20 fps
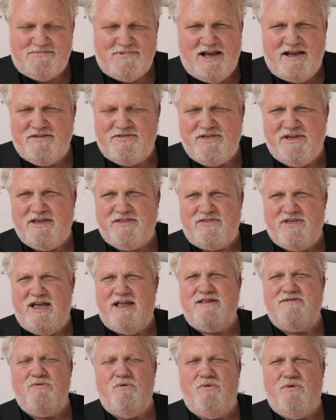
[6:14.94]
I think
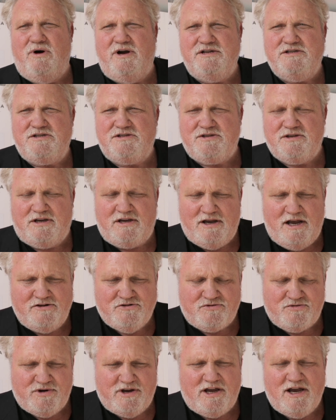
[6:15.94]
that once the
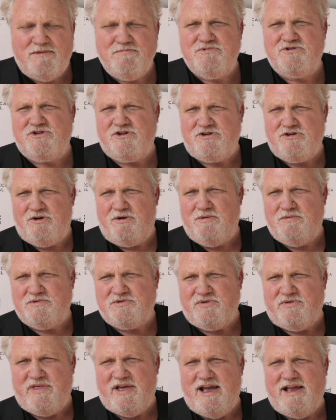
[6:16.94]
country comes to
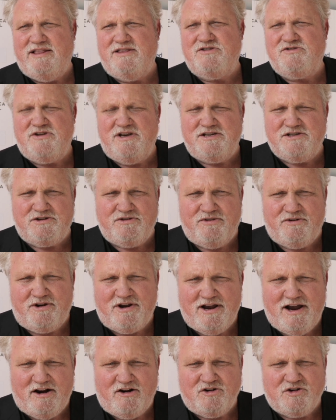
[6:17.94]
terms with that and says to their
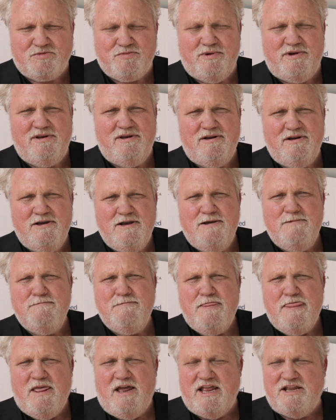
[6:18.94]
congressmen
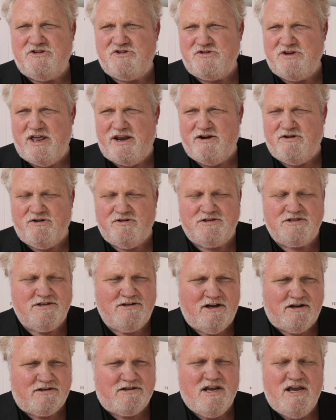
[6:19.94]
and senators,
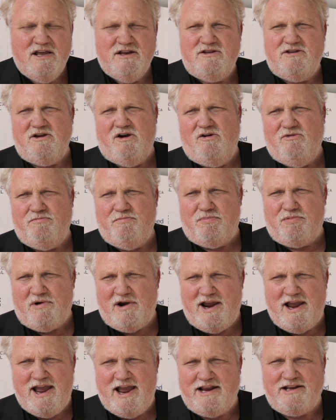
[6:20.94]
look, don't
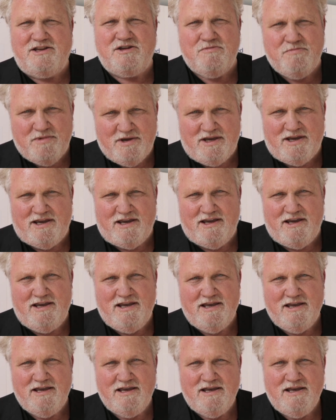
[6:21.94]
brag to me
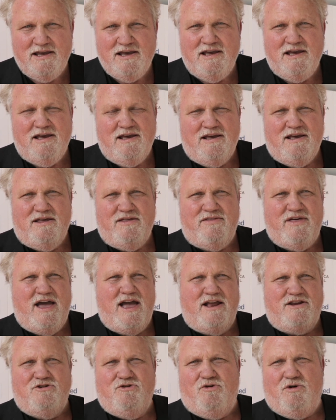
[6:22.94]

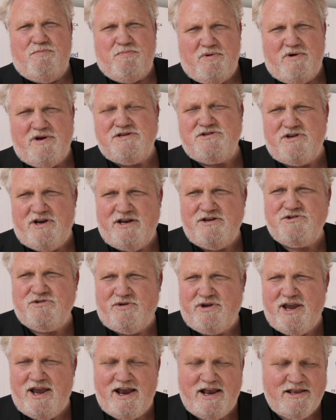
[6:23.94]
that your presidential
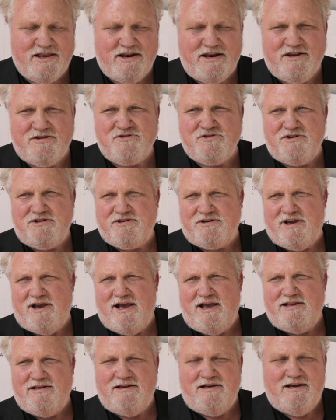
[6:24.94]
candidate just
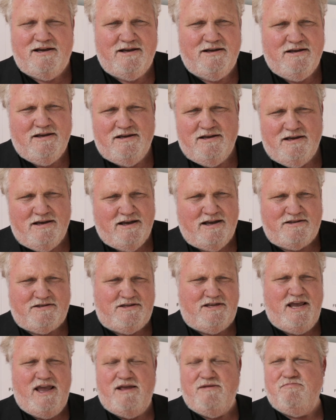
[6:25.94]
got uh, a
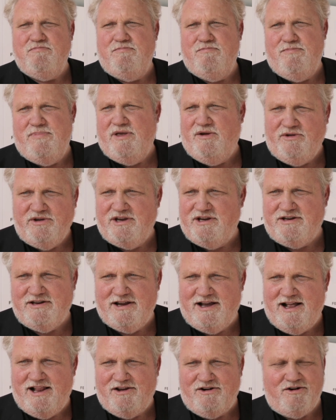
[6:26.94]
$10 million
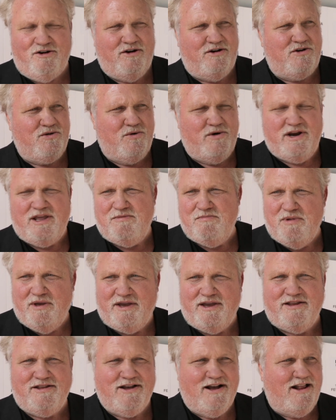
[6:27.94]
or $20
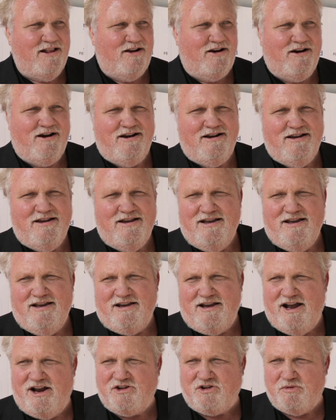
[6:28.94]
million
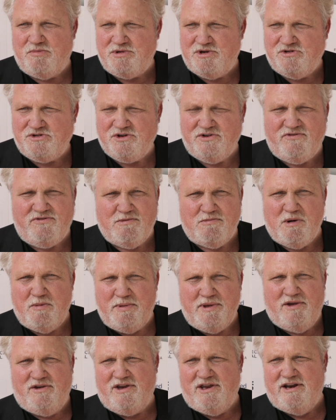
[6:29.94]
contribution from a
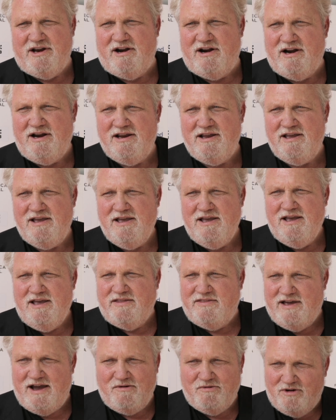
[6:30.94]
billionaire.
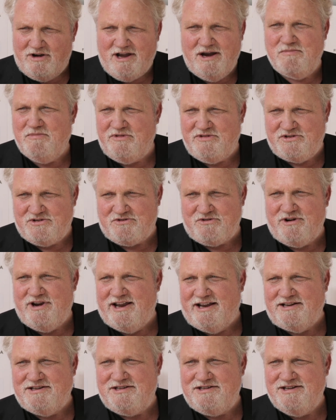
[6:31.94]
That will come with
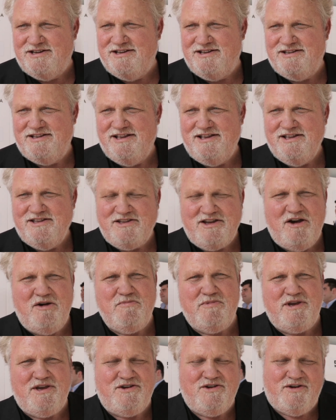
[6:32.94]
strings. Tell
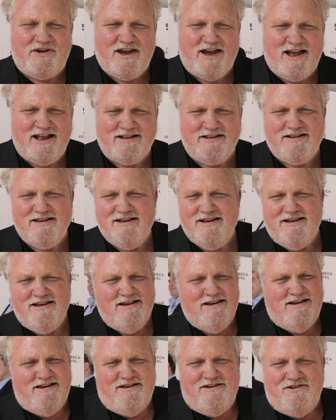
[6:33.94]
me you got,
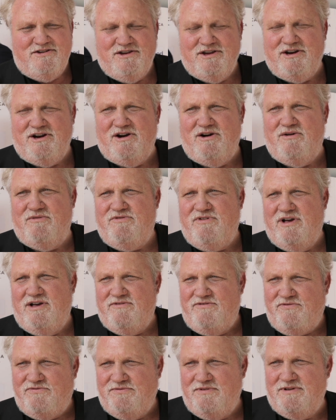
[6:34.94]
you know,
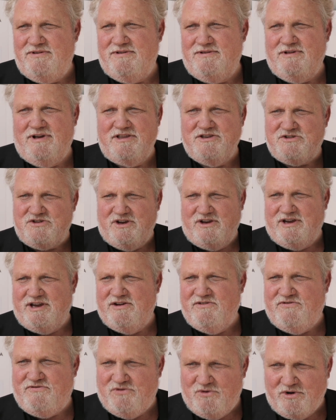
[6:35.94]
a
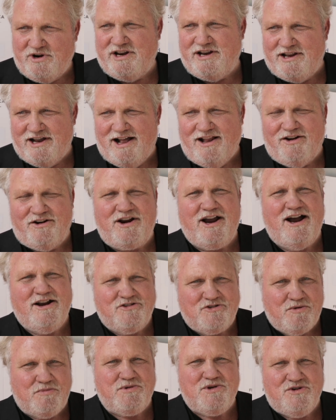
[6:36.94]
zillion $40
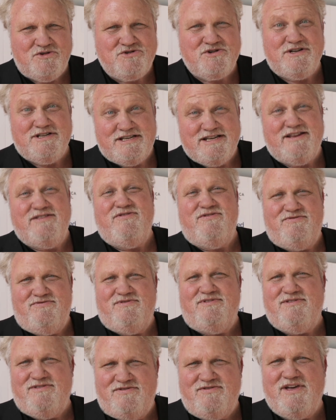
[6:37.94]
contributions and
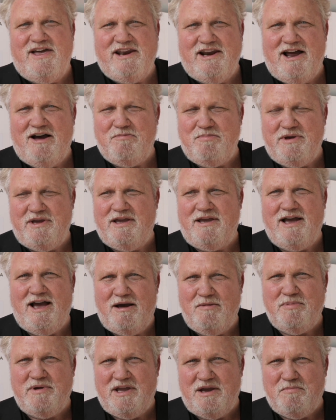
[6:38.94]
then I'll be
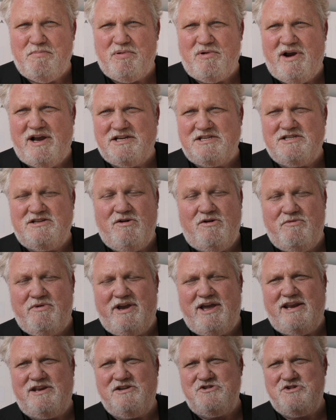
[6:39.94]
I'll be impressed. So
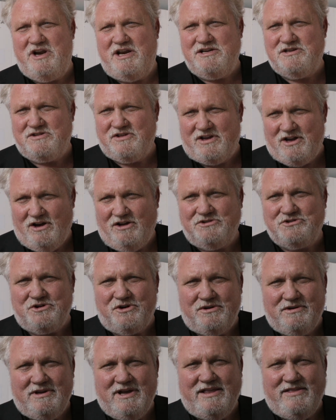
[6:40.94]
we got to change the
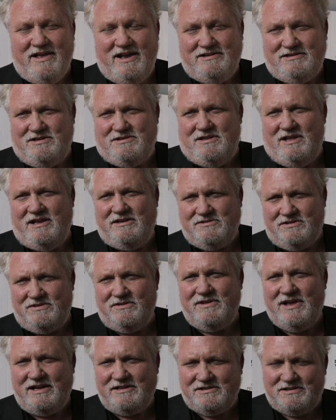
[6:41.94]
culture, and that's that's
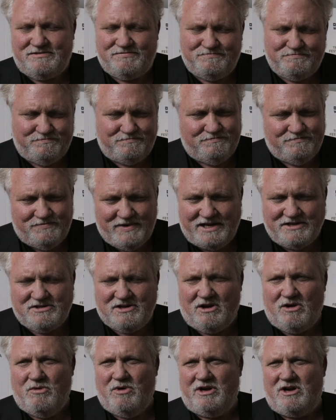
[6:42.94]
that's
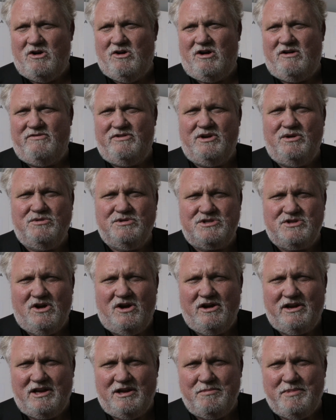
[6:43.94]
basically what Carville was
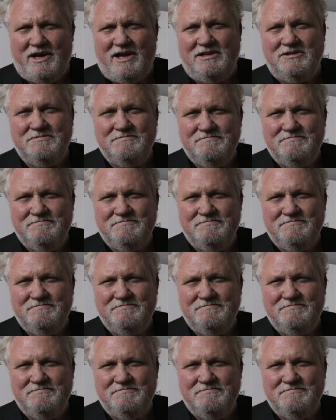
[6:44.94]
talking about.